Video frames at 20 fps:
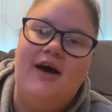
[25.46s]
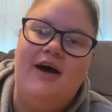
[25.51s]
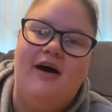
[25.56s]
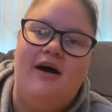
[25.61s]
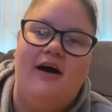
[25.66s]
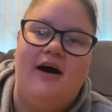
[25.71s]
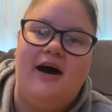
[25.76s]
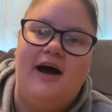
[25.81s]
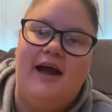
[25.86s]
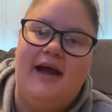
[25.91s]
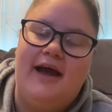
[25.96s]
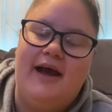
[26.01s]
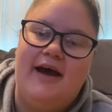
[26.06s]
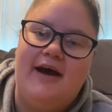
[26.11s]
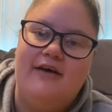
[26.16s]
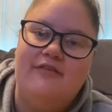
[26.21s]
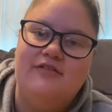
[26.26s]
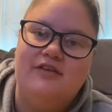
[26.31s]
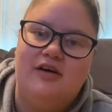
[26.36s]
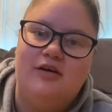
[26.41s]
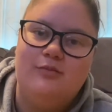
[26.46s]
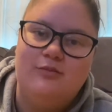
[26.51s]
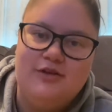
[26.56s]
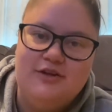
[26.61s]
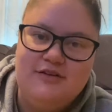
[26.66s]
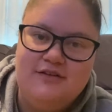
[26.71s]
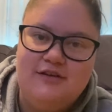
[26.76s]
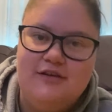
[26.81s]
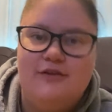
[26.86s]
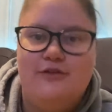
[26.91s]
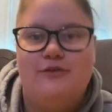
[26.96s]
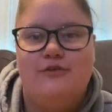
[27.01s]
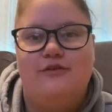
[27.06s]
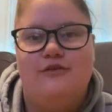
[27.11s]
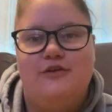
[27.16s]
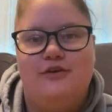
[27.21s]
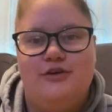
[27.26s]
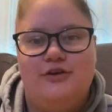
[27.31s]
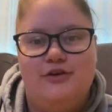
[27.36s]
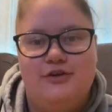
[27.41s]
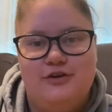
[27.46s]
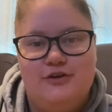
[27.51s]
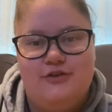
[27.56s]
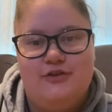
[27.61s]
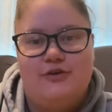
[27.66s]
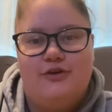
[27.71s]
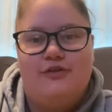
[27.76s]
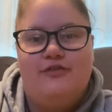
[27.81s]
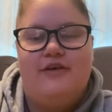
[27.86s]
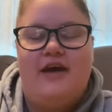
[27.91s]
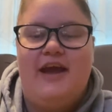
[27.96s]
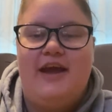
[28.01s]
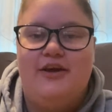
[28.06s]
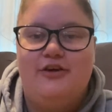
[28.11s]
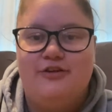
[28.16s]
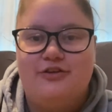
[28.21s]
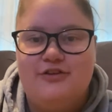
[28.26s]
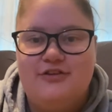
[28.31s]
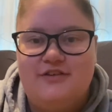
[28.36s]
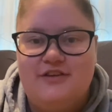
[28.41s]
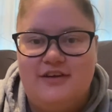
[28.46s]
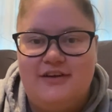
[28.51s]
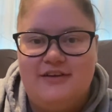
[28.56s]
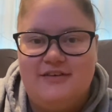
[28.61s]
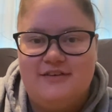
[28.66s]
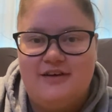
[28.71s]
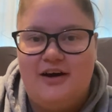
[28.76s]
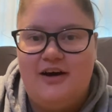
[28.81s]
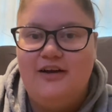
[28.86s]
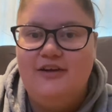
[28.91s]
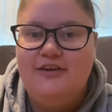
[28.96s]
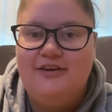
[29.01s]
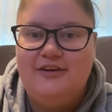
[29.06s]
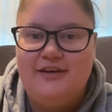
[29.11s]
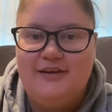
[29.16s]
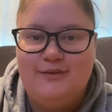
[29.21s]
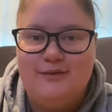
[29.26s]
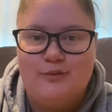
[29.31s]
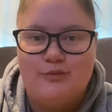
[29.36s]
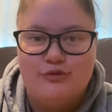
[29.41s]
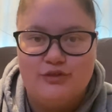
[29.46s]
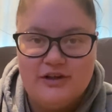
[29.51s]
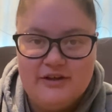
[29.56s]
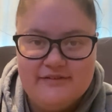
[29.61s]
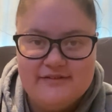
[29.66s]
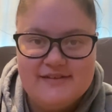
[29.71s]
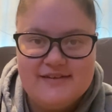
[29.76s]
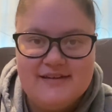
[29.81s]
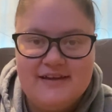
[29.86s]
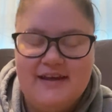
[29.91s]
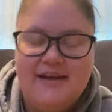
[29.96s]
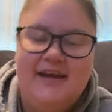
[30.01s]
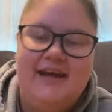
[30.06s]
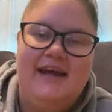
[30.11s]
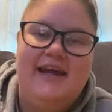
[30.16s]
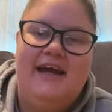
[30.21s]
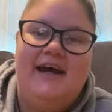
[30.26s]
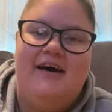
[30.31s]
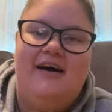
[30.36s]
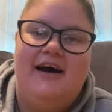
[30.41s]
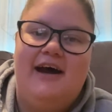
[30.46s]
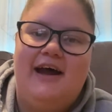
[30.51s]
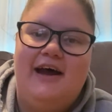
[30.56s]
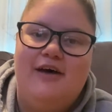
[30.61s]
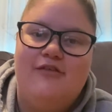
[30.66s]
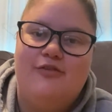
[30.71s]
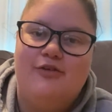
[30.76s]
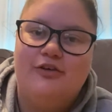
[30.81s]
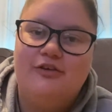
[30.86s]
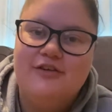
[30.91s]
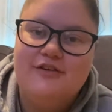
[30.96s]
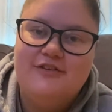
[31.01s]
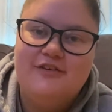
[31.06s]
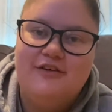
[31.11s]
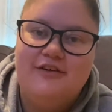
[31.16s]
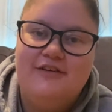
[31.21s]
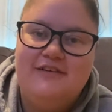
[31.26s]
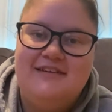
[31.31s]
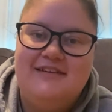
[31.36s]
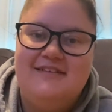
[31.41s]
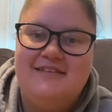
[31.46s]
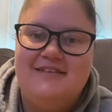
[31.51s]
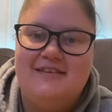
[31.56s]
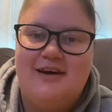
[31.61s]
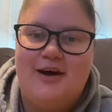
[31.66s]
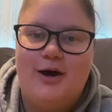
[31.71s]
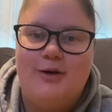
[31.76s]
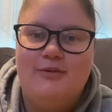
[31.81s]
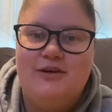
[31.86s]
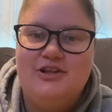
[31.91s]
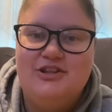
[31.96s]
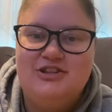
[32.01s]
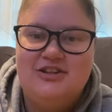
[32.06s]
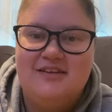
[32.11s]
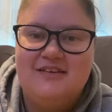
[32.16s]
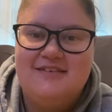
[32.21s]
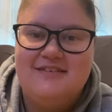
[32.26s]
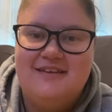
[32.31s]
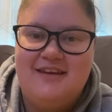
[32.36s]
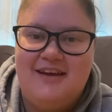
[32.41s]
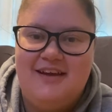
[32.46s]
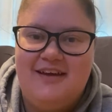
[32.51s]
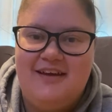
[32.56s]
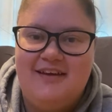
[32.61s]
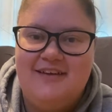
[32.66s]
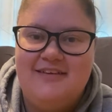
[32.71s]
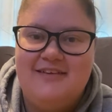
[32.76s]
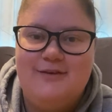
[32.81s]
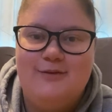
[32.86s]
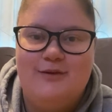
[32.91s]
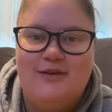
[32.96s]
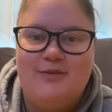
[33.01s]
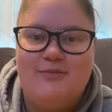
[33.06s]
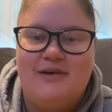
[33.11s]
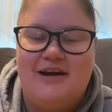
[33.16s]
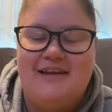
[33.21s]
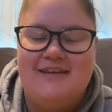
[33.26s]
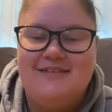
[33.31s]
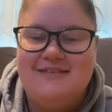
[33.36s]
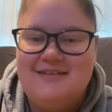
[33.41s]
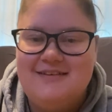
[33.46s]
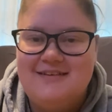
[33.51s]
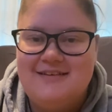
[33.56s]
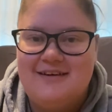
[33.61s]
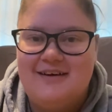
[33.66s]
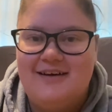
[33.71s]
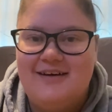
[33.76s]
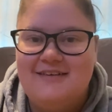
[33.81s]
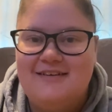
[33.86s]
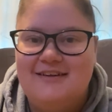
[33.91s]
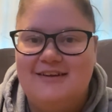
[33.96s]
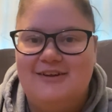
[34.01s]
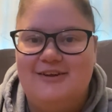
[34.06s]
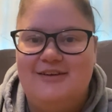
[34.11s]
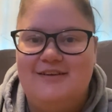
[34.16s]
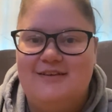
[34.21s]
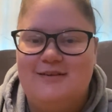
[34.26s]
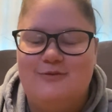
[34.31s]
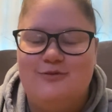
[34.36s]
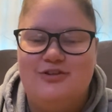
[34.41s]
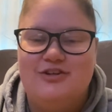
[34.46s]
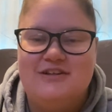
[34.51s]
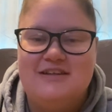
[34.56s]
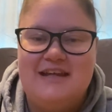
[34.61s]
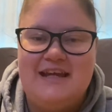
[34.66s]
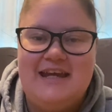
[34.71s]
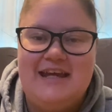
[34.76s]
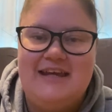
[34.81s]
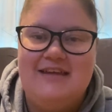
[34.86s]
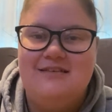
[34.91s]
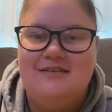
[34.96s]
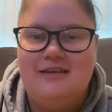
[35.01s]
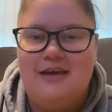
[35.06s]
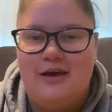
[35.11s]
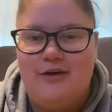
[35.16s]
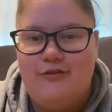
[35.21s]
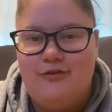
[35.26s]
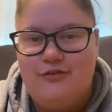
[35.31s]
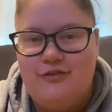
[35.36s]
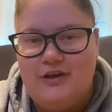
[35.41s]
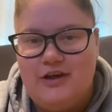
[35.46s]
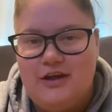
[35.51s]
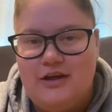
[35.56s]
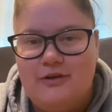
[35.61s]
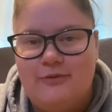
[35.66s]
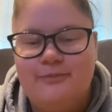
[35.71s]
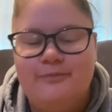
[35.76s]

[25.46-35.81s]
I have done music through the use of a acoustic guitar, learning some riffs. I have also did some Just Dance with my sister to learn some routines, get fit,